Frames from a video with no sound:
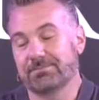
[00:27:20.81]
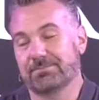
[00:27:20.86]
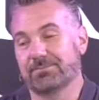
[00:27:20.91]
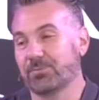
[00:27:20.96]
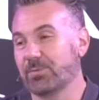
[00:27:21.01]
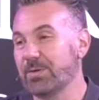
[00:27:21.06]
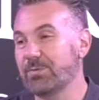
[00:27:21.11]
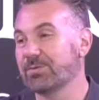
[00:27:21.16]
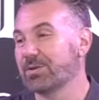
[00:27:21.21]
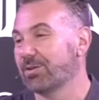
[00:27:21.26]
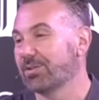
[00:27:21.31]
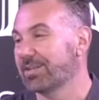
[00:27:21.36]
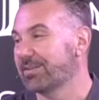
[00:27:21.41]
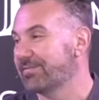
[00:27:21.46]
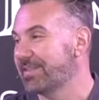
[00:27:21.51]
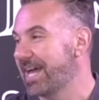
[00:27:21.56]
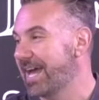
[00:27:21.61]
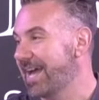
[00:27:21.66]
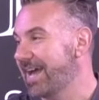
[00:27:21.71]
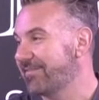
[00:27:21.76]
We would all
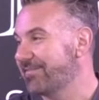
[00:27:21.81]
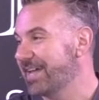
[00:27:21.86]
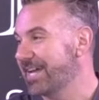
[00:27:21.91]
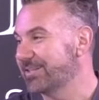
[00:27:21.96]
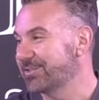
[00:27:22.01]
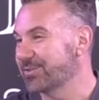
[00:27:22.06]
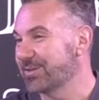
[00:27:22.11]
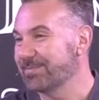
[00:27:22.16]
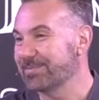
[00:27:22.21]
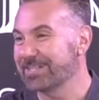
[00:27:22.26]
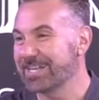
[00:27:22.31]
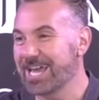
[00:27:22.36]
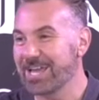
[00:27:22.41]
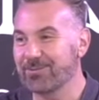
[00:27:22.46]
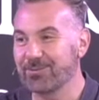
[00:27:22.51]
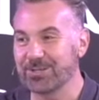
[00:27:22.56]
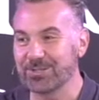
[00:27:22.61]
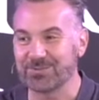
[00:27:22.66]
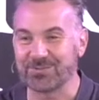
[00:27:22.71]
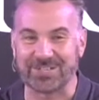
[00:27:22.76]
love to have that dream tonight,
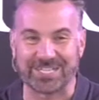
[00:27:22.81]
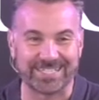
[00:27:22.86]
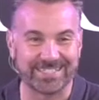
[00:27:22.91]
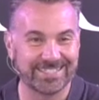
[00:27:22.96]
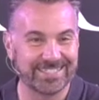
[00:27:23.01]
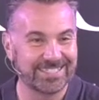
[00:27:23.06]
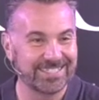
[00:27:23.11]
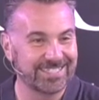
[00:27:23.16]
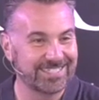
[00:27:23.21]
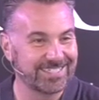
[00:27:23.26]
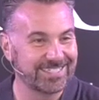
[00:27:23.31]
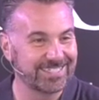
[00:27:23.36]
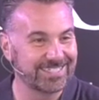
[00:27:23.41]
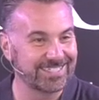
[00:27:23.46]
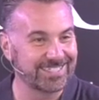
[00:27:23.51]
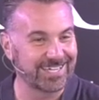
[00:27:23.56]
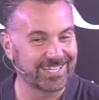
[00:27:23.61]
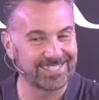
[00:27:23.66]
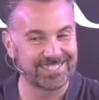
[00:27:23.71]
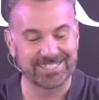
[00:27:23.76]
wouldn't we?
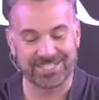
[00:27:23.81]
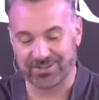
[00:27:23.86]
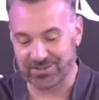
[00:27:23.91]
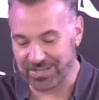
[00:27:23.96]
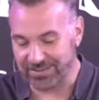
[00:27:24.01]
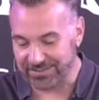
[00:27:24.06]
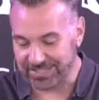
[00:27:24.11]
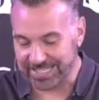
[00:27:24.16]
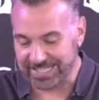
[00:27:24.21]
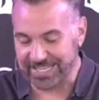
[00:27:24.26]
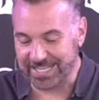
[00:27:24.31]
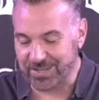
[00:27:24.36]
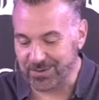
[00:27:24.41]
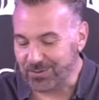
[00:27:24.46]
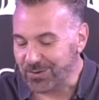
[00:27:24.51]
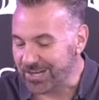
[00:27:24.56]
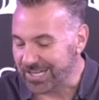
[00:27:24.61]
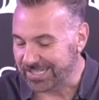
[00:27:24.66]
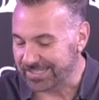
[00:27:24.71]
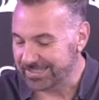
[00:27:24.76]
God says, I'll give you anything you
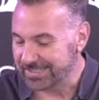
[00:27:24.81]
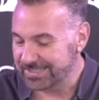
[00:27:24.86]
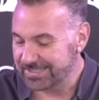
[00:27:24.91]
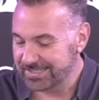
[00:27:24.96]
want.